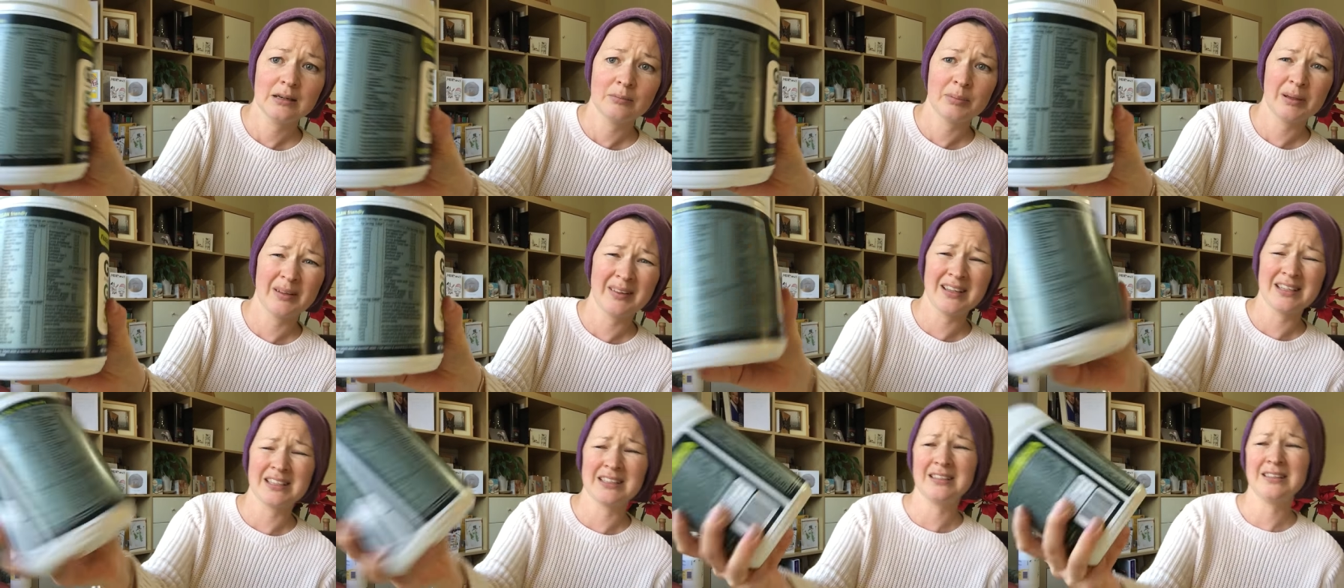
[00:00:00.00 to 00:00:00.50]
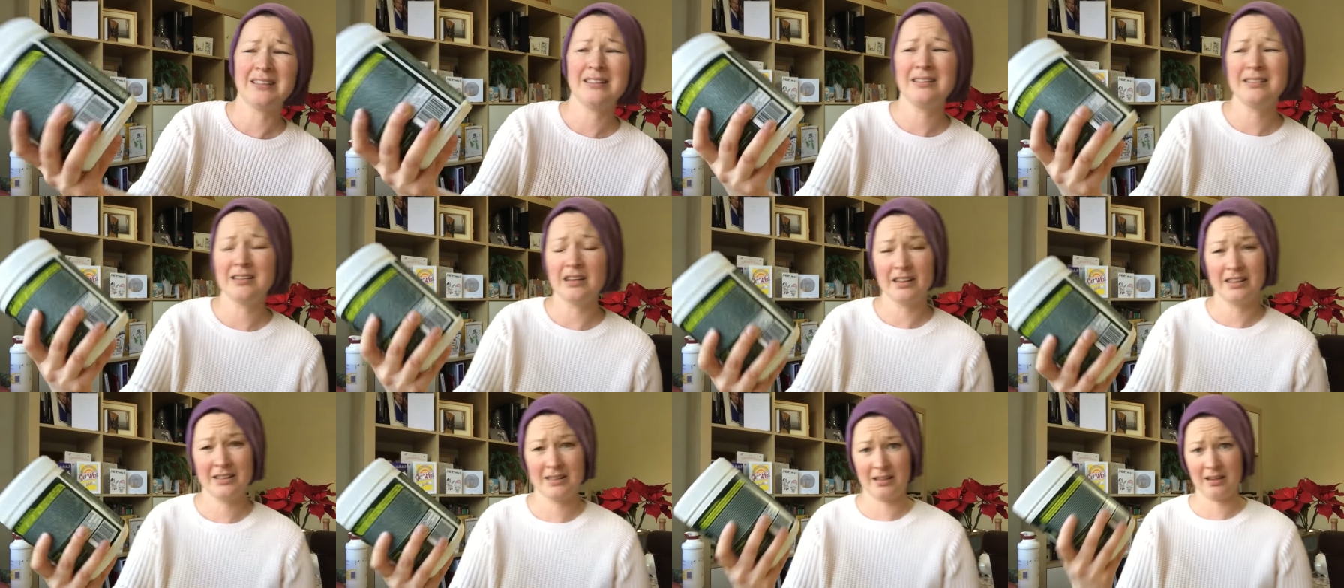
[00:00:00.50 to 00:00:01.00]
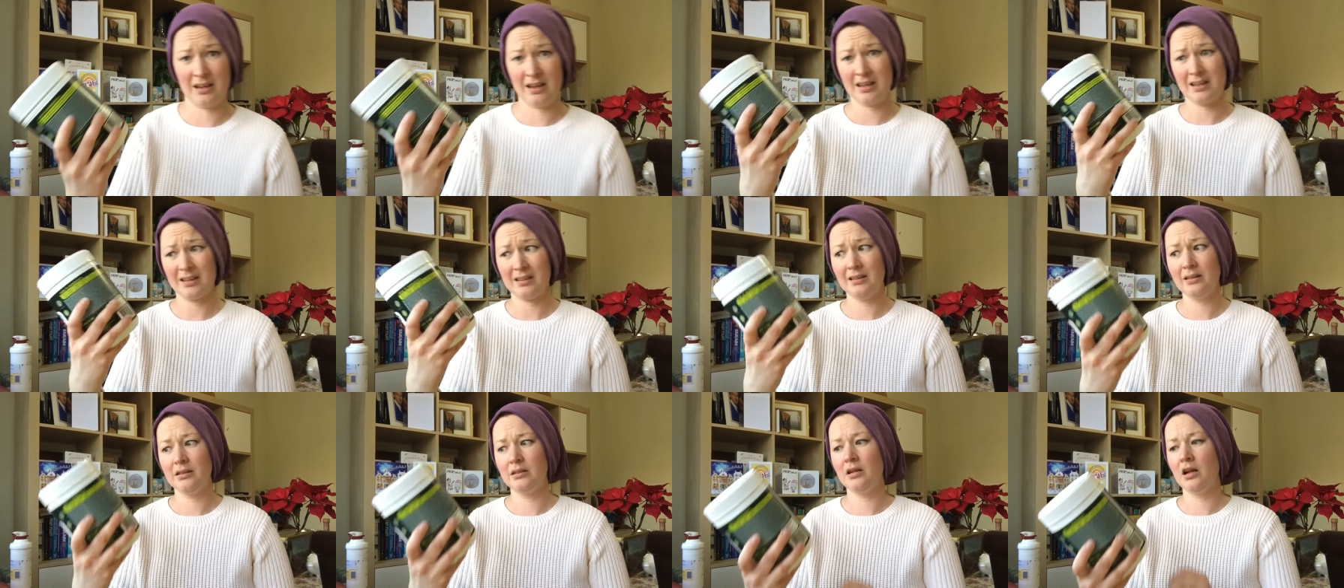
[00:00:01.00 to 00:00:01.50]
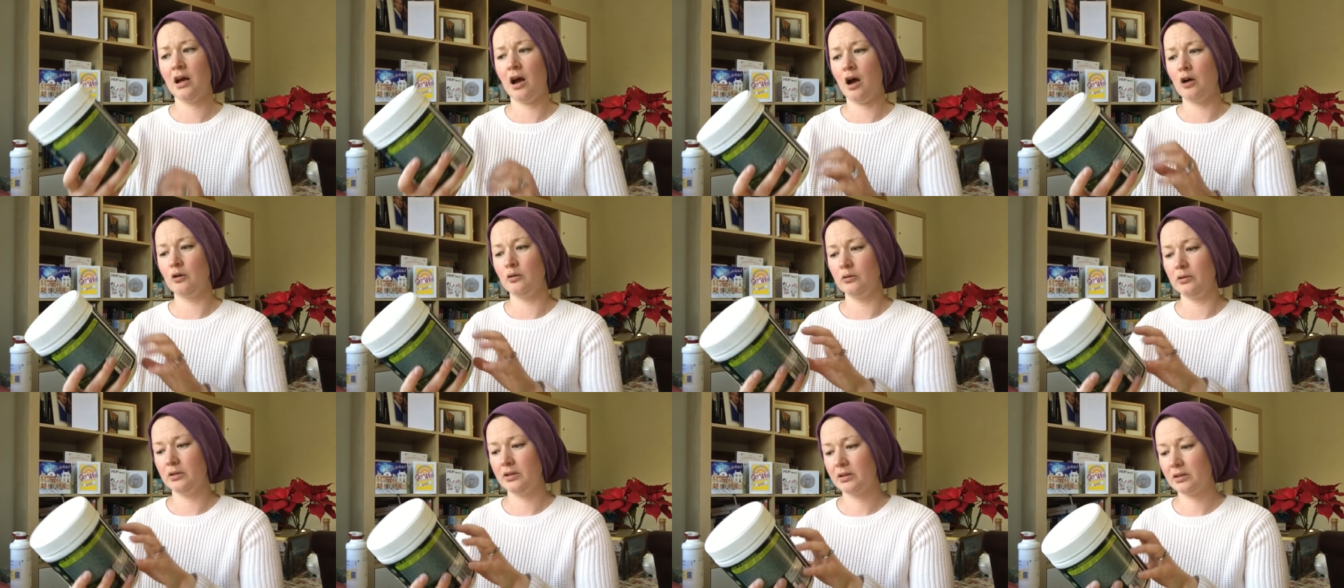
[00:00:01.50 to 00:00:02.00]
but there's like
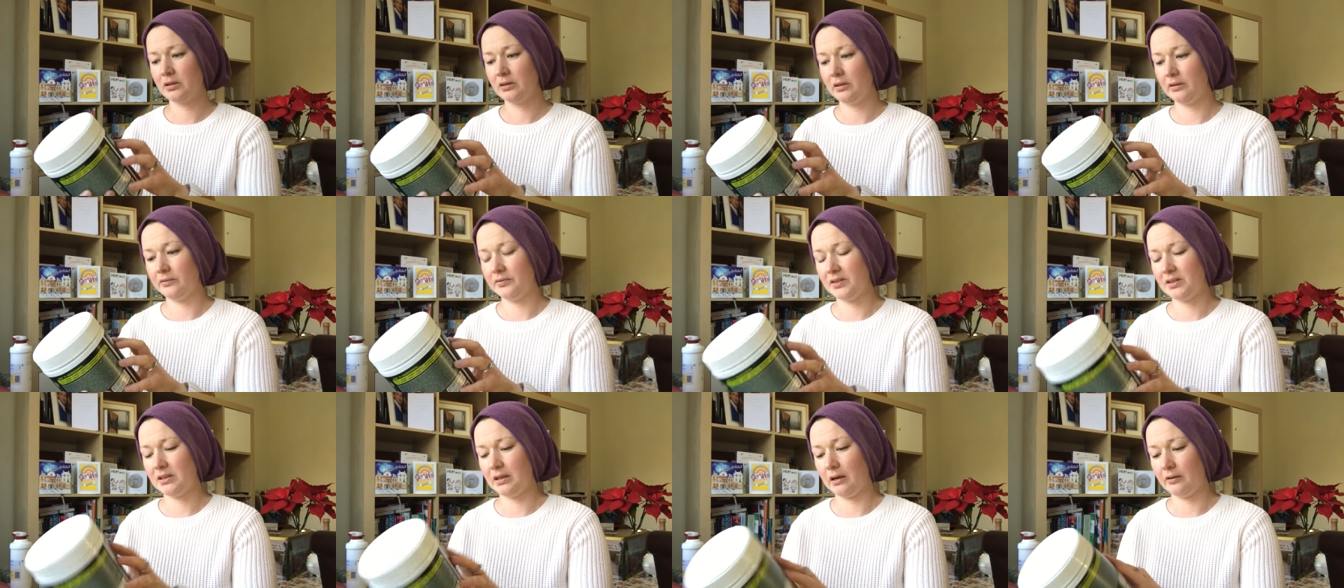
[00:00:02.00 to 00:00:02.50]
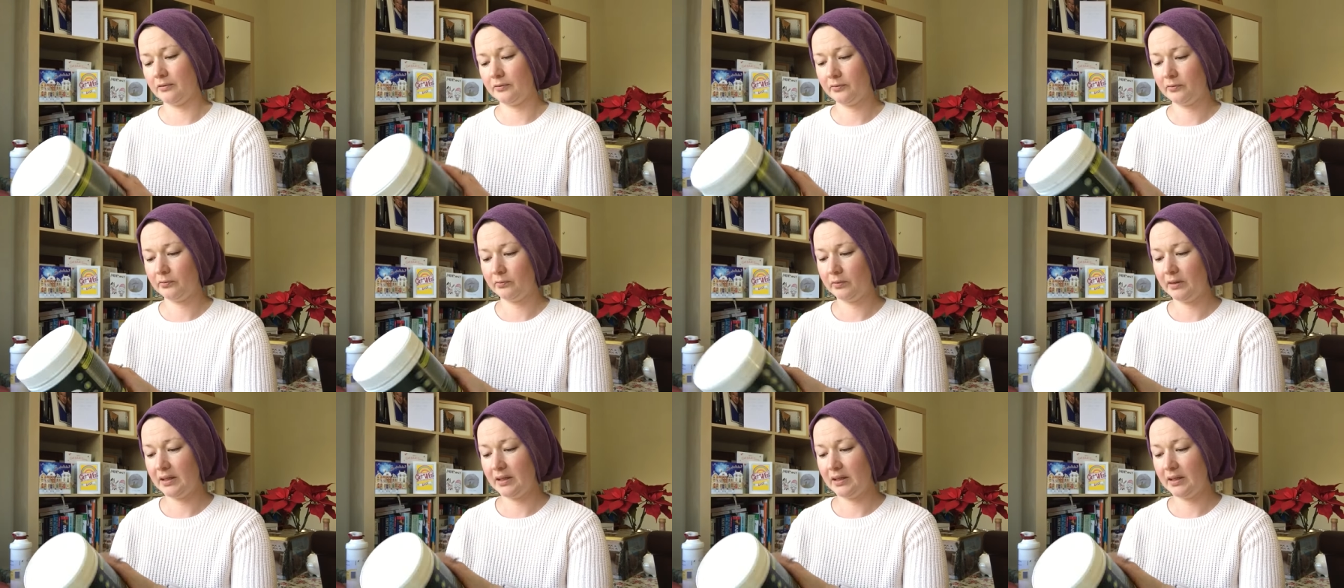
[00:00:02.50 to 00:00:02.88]
loads of stuff.